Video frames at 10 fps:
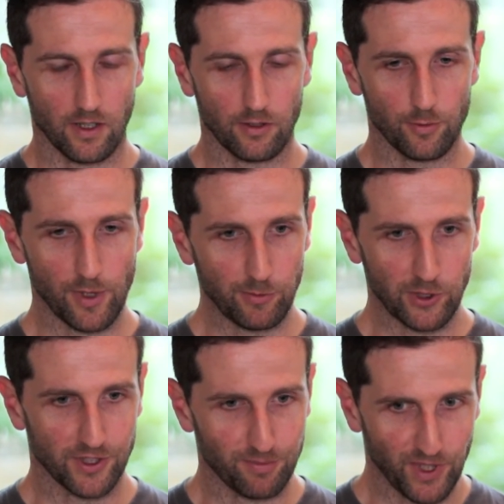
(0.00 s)
I remember
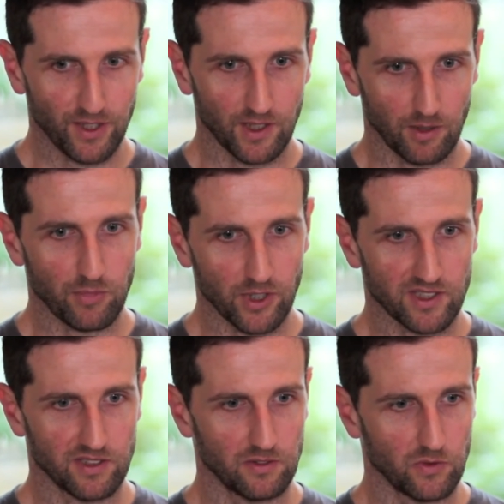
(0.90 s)
just being in
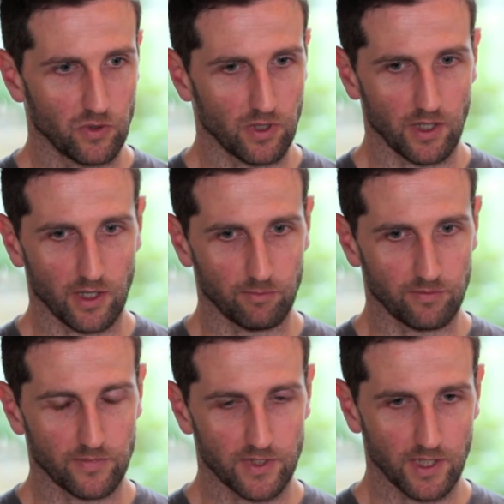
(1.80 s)
prison and I'm
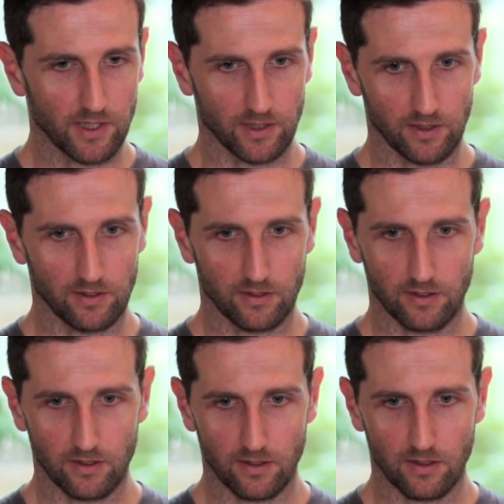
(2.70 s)
sitting
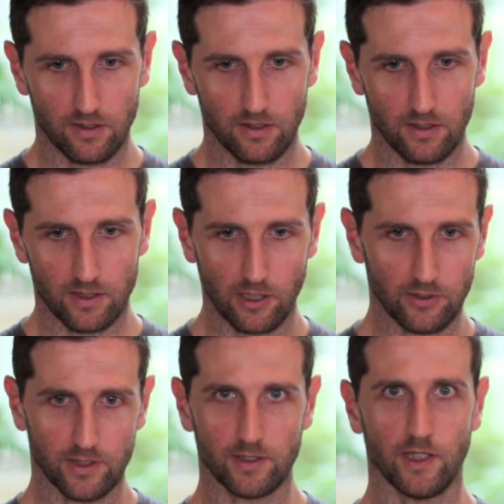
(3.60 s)
as
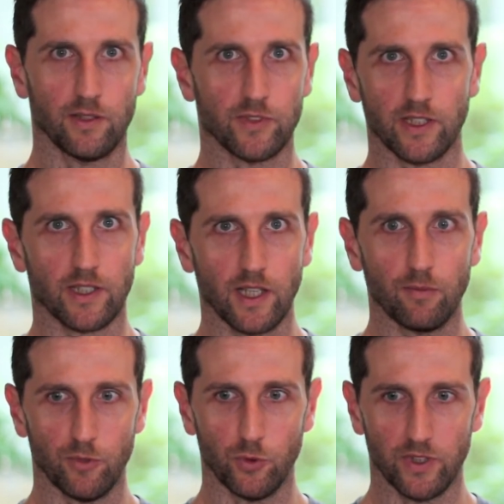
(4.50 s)
close as I am to the
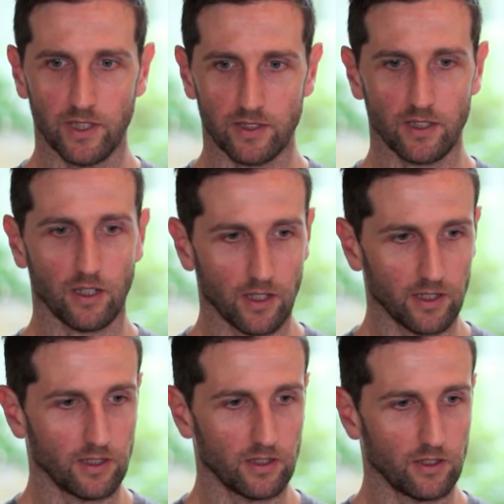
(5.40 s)
camera with this
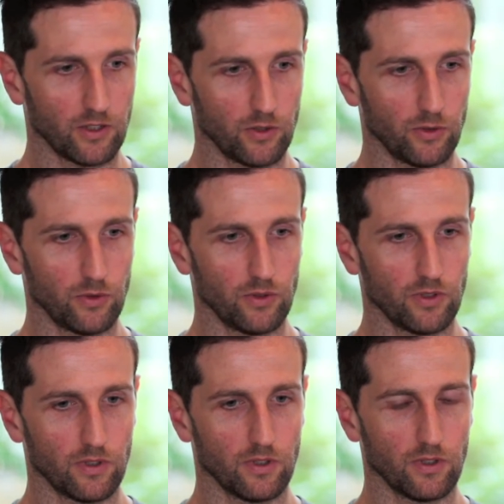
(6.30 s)
guy who
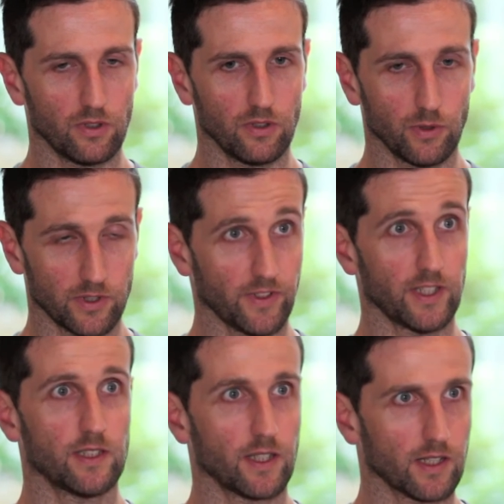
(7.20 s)
was
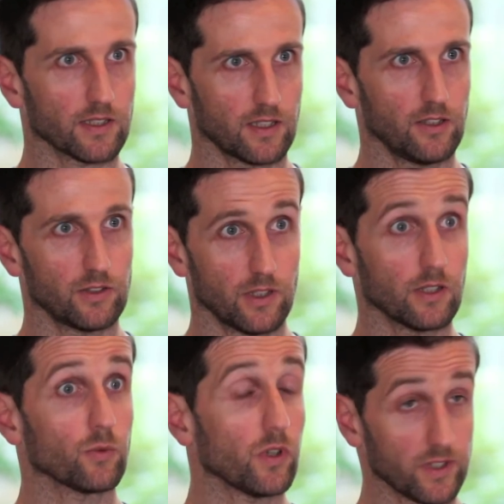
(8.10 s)
facing execution
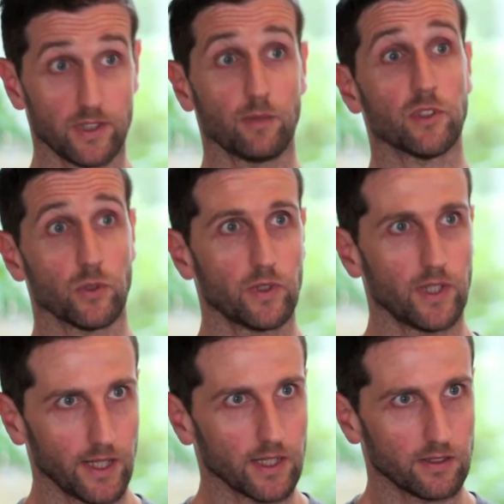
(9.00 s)
and was
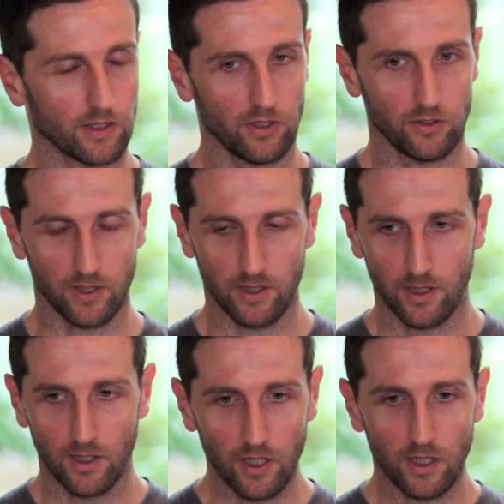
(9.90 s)
subsequently executed.
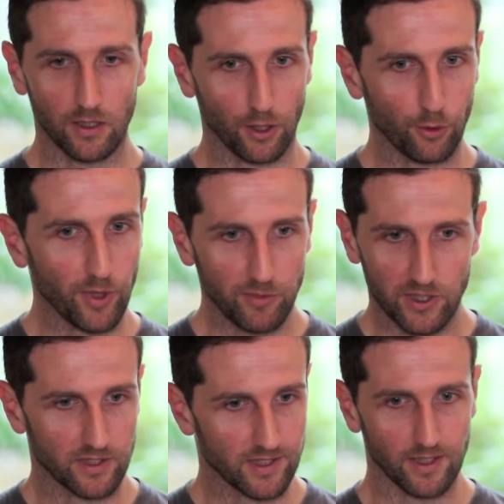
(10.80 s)
And I remember
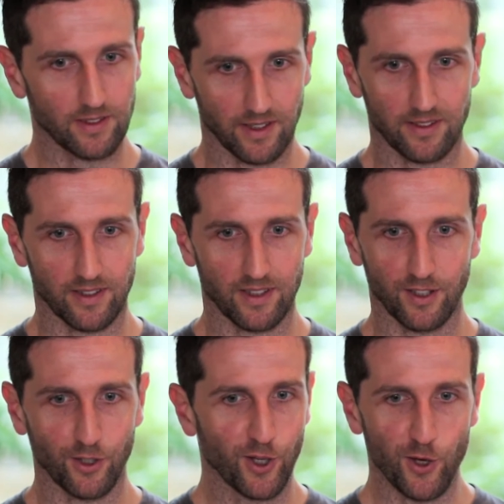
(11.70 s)
just sitting there
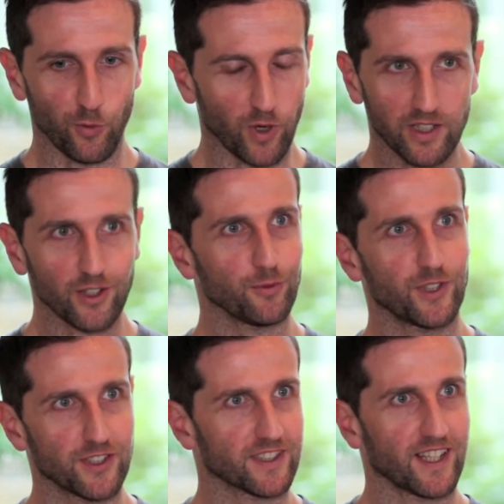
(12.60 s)
thinking, why can't
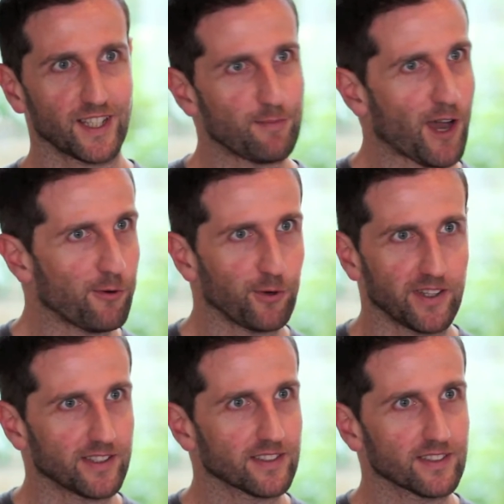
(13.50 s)
we just take him out with
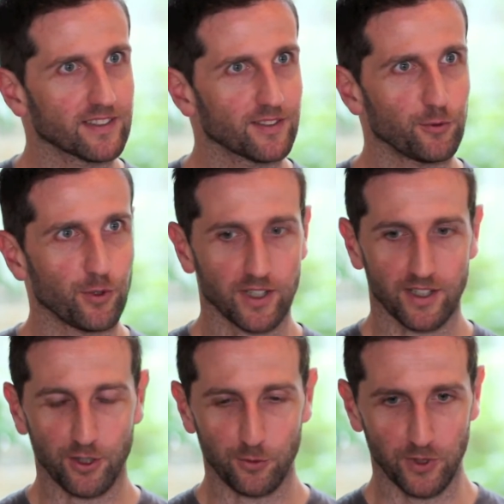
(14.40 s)
us? Why
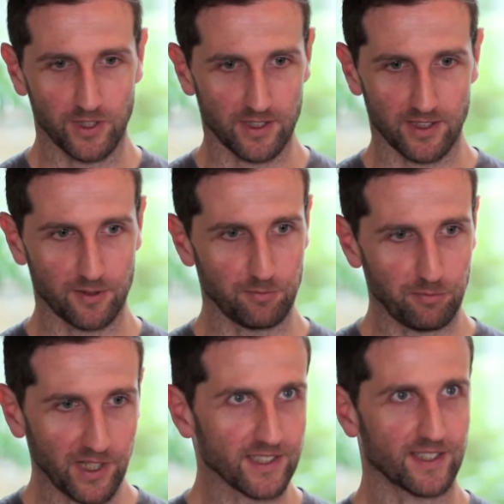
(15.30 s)
can't we
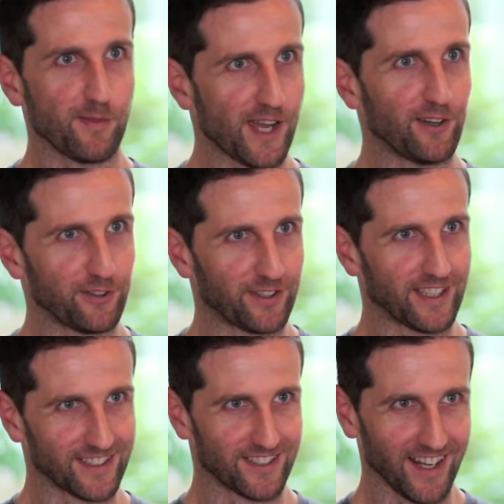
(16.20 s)
just bust him out of
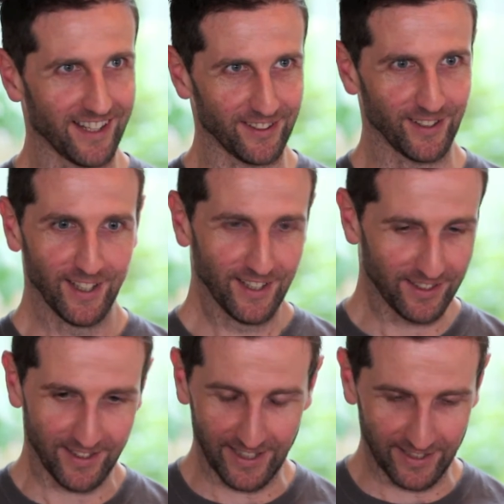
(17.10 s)
this jail
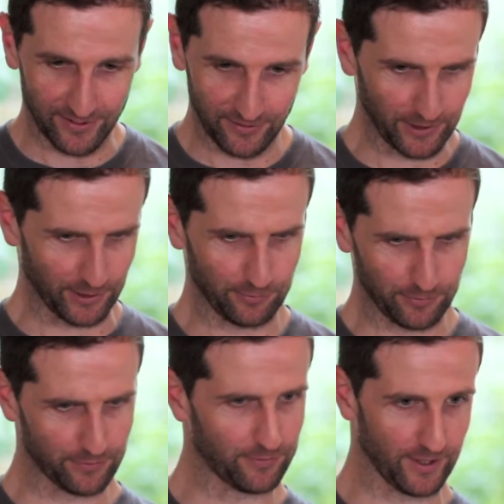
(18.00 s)
that had, you know,
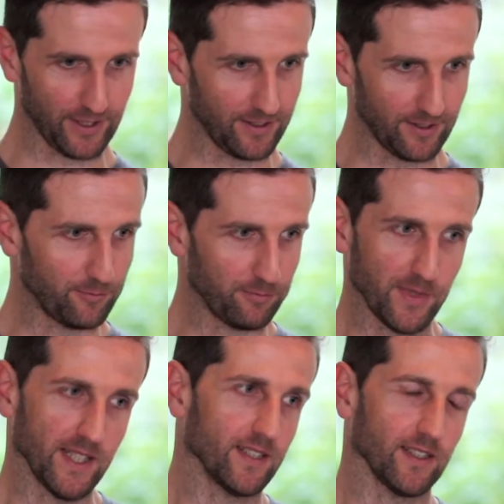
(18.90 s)
15
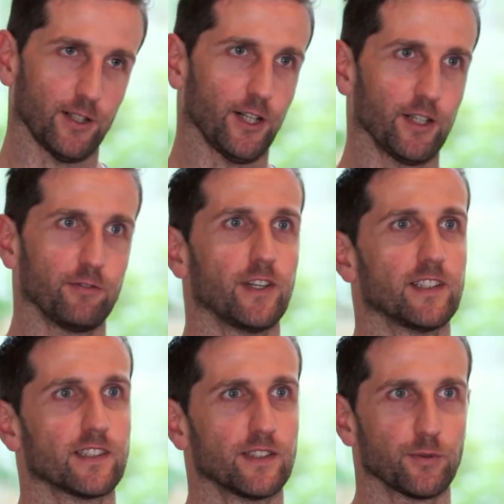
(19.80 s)
meter high
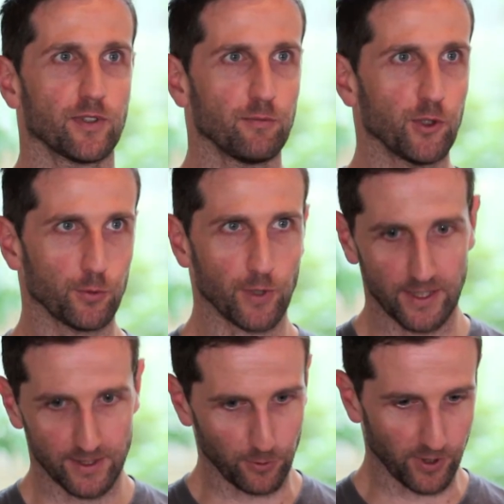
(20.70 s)
fences with more
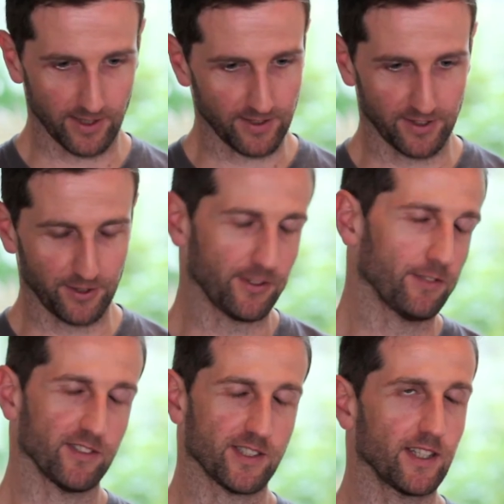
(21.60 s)
razor wire than you've
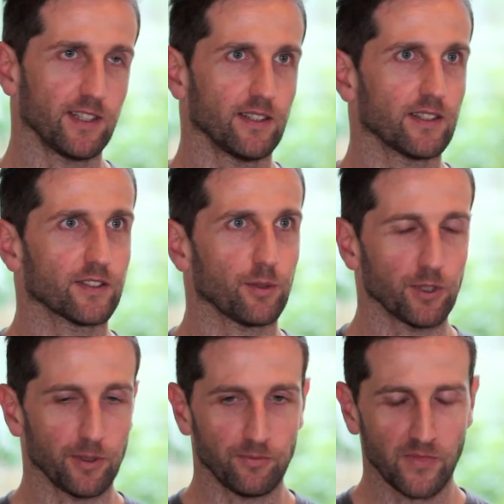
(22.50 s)
ever seen at the top
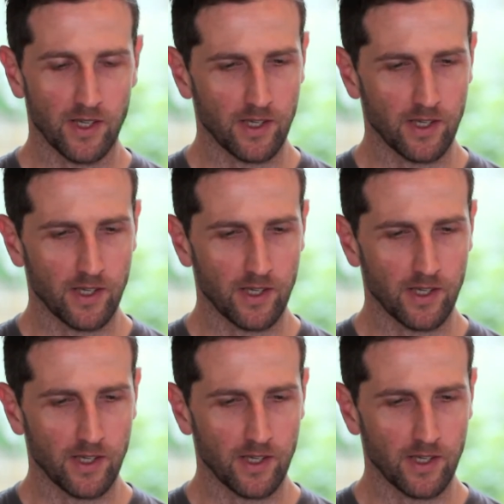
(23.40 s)
of them?